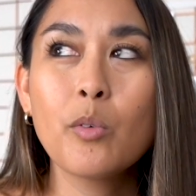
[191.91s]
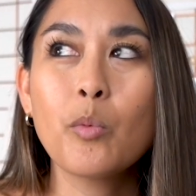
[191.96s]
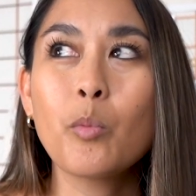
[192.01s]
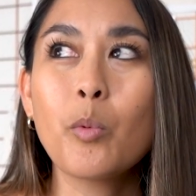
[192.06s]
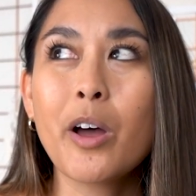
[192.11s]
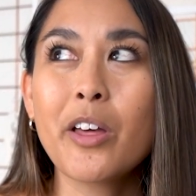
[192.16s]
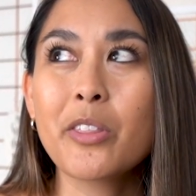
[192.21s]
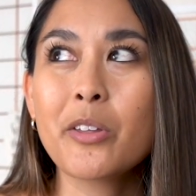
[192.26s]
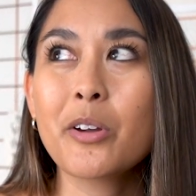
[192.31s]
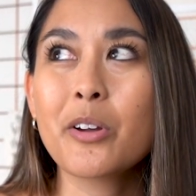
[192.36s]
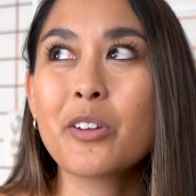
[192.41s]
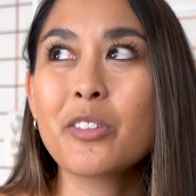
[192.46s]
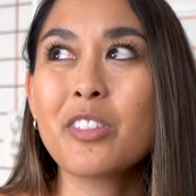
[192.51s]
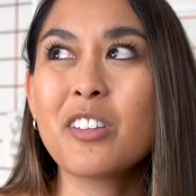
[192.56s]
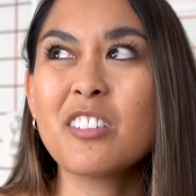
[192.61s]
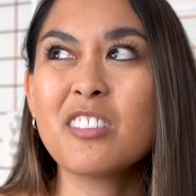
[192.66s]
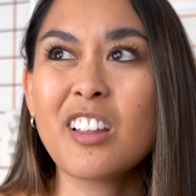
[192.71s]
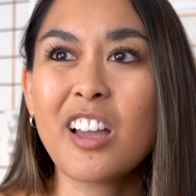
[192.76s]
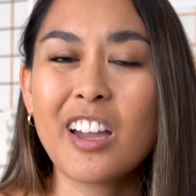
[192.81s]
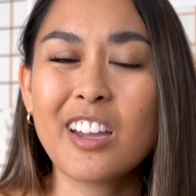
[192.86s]
Whether
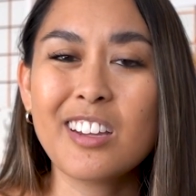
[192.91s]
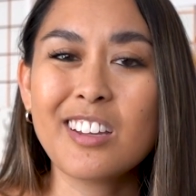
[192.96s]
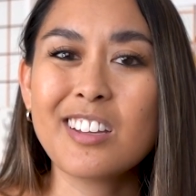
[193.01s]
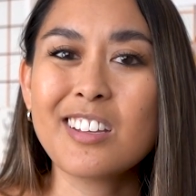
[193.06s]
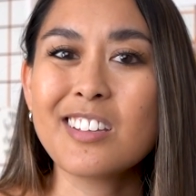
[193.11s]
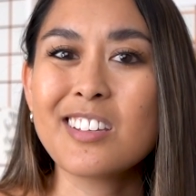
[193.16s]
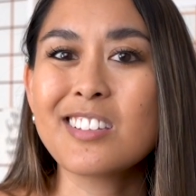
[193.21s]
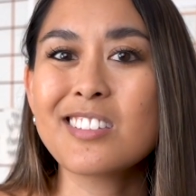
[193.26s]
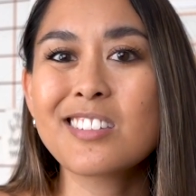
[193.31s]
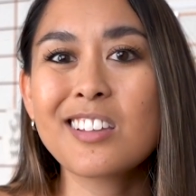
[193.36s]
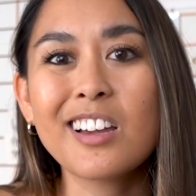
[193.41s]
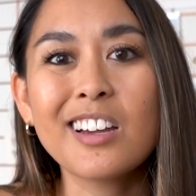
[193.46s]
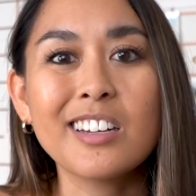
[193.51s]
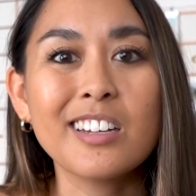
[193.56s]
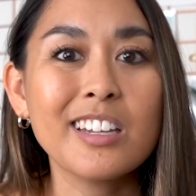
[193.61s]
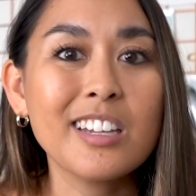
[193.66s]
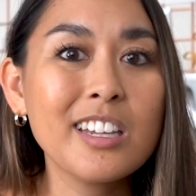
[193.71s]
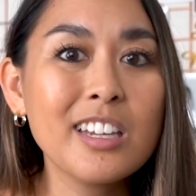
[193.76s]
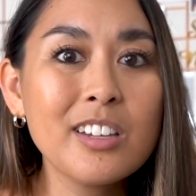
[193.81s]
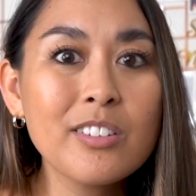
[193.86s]
the light is
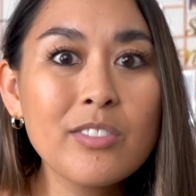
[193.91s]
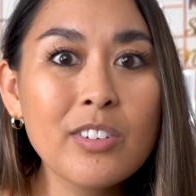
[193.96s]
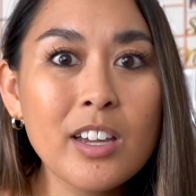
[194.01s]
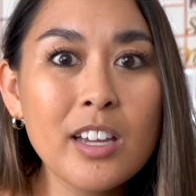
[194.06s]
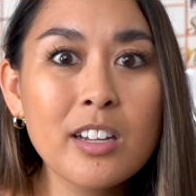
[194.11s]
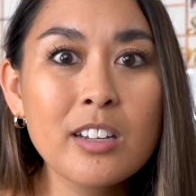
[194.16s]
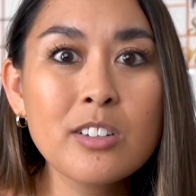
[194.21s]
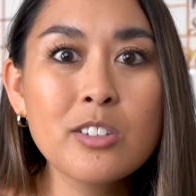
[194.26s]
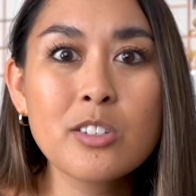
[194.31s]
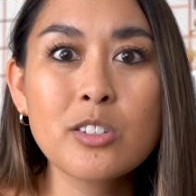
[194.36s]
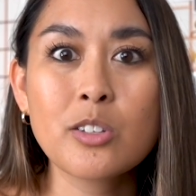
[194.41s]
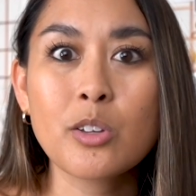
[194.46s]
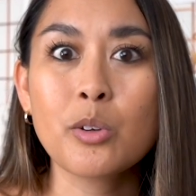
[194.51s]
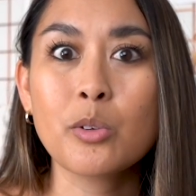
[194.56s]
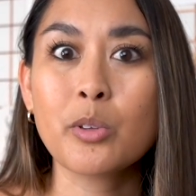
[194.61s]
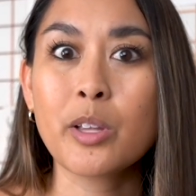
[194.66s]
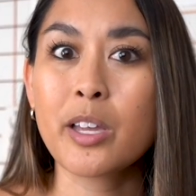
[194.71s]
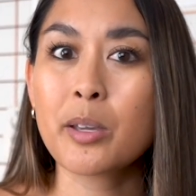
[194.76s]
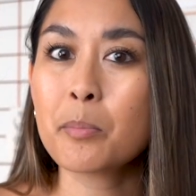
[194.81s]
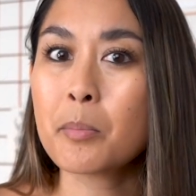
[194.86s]
uneven,
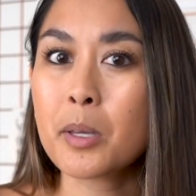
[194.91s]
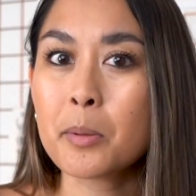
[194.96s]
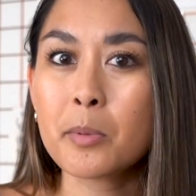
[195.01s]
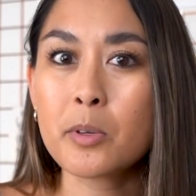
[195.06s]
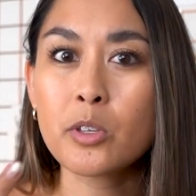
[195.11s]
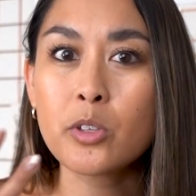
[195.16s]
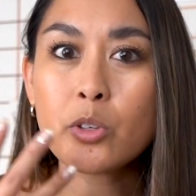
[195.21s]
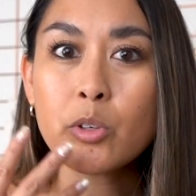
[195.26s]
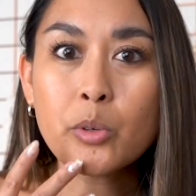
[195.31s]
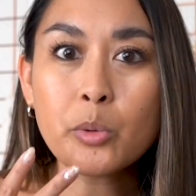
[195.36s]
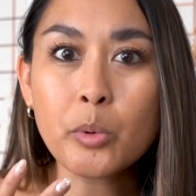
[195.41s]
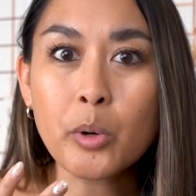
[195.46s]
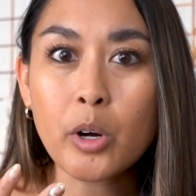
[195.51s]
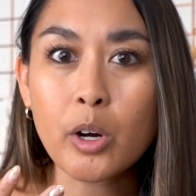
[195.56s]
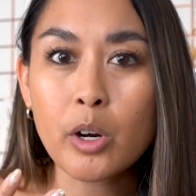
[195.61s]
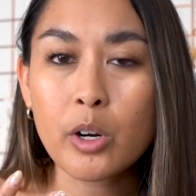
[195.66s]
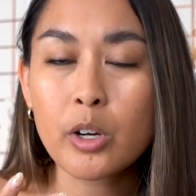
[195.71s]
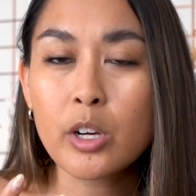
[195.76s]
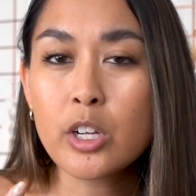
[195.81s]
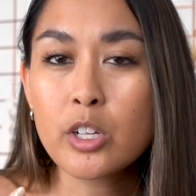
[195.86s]
so like maybe you
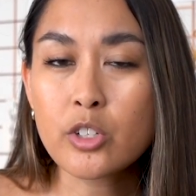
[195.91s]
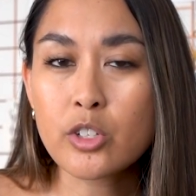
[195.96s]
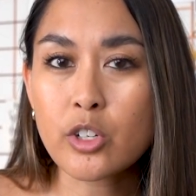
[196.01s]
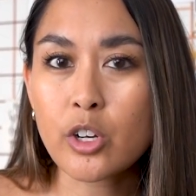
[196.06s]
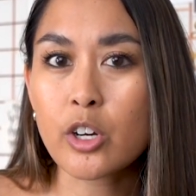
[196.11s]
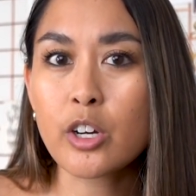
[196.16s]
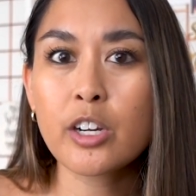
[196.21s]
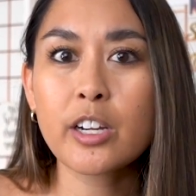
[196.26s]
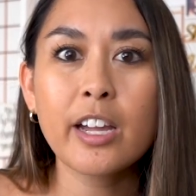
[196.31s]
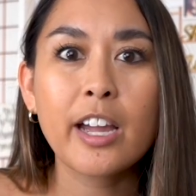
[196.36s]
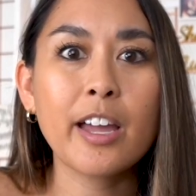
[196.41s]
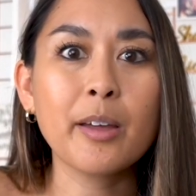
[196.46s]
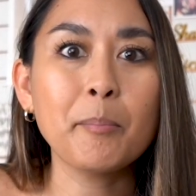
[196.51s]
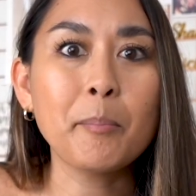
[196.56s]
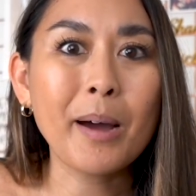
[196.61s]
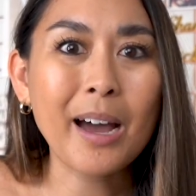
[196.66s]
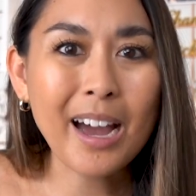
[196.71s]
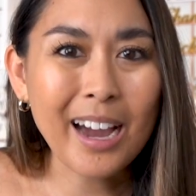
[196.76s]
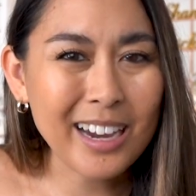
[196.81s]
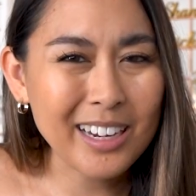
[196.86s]
are dark and
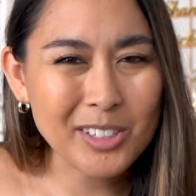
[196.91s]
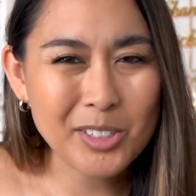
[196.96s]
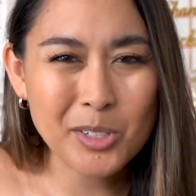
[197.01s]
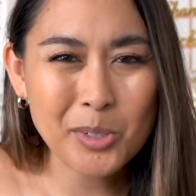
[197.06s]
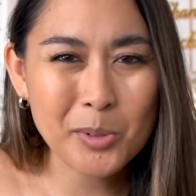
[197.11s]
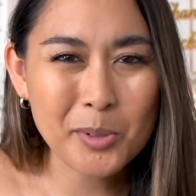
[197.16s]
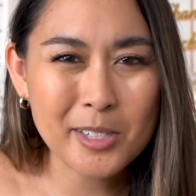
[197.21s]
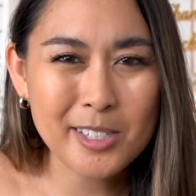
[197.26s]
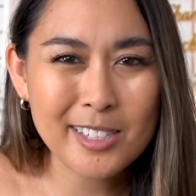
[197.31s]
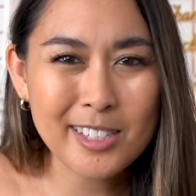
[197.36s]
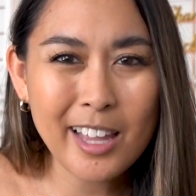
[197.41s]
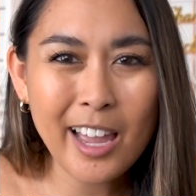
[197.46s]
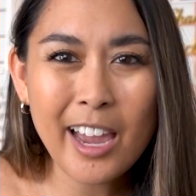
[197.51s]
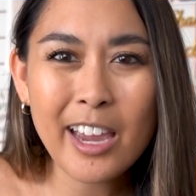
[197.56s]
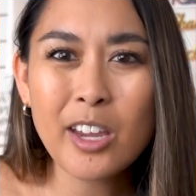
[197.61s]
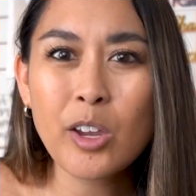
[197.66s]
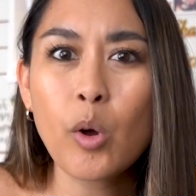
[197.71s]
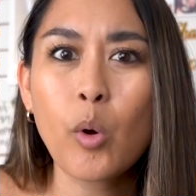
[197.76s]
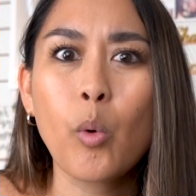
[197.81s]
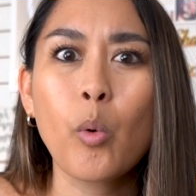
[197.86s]
behind you is
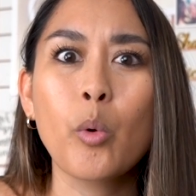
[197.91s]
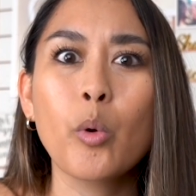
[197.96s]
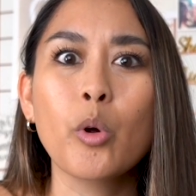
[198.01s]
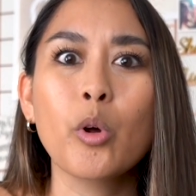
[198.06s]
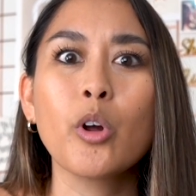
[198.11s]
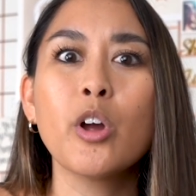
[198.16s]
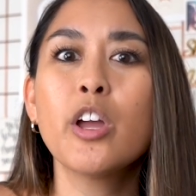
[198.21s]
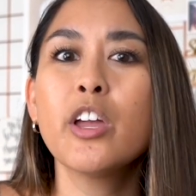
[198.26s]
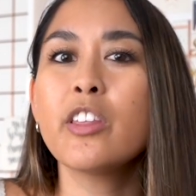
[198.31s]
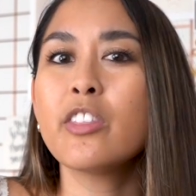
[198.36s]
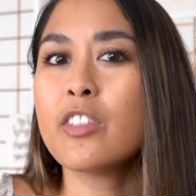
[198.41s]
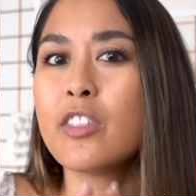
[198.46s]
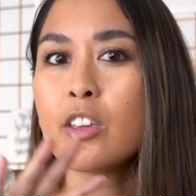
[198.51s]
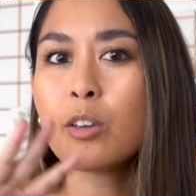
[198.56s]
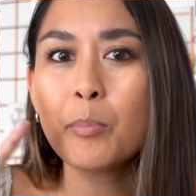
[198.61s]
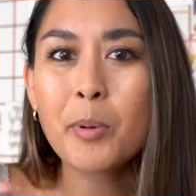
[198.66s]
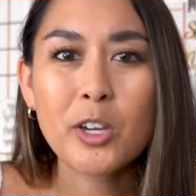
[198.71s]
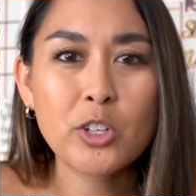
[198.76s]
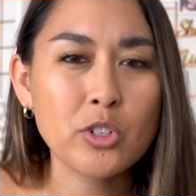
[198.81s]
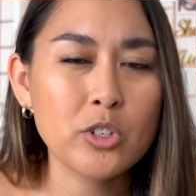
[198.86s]
light, or
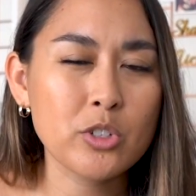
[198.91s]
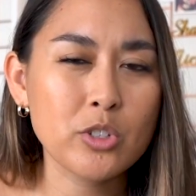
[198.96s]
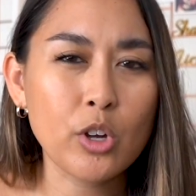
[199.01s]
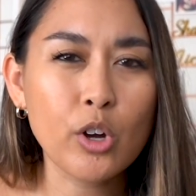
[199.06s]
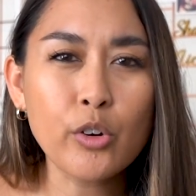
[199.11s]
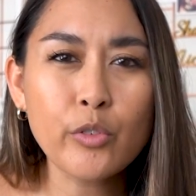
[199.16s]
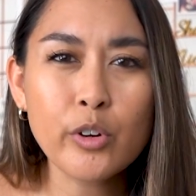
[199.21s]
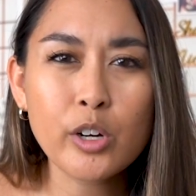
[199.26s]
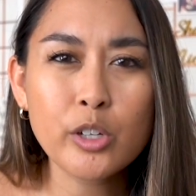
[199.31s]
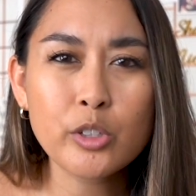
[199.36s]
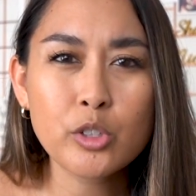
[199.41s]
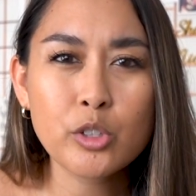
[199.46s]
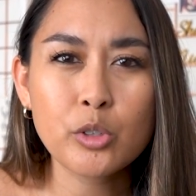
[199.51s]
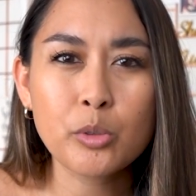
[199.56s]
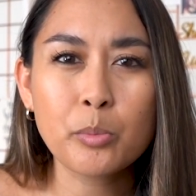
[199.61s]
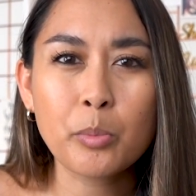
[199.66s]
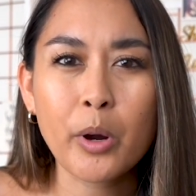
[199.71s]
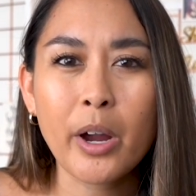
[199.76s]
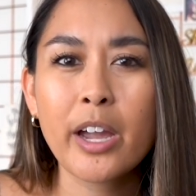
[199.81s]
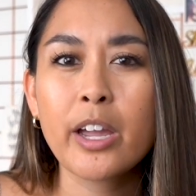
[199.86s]
the picture is overall
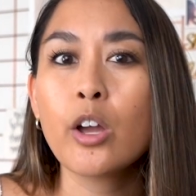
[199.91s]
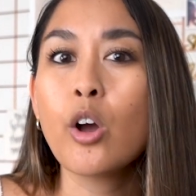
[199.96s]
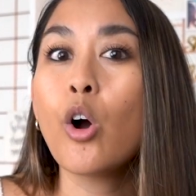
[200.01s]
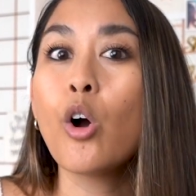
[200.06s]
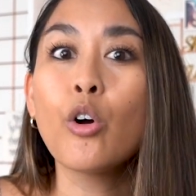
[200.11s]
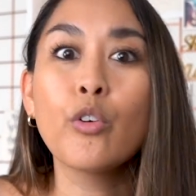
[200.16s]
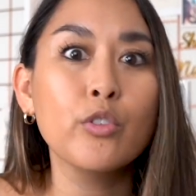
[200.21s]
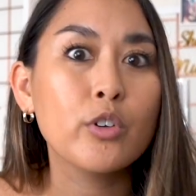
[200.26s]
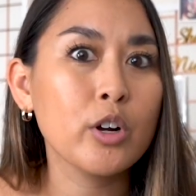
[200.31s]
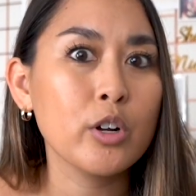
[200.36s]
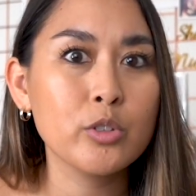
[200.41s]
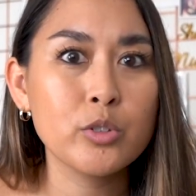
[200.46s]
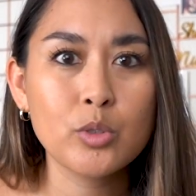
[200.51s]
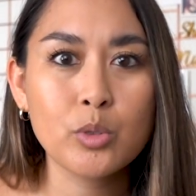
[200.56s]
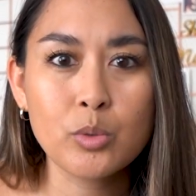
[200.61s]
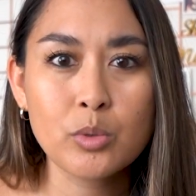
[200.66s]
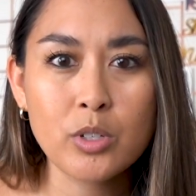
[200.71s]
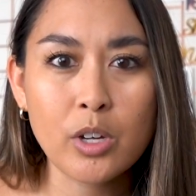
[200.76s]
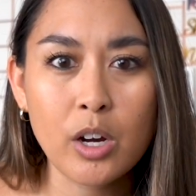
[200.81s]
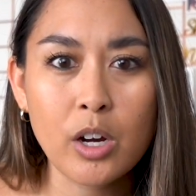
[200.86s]
too bright, overall
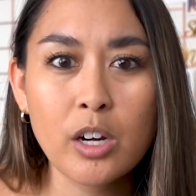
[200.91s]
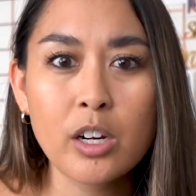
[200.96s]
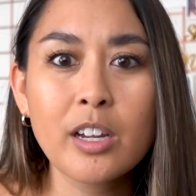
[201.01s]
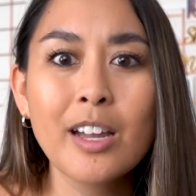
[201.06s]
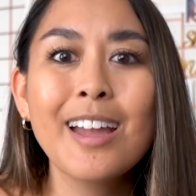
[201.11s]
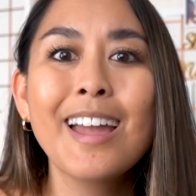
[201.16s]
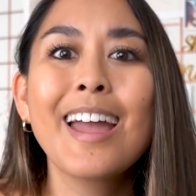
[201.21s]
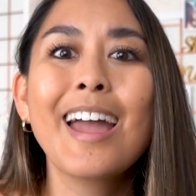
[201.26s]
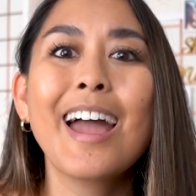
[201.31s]
too dark,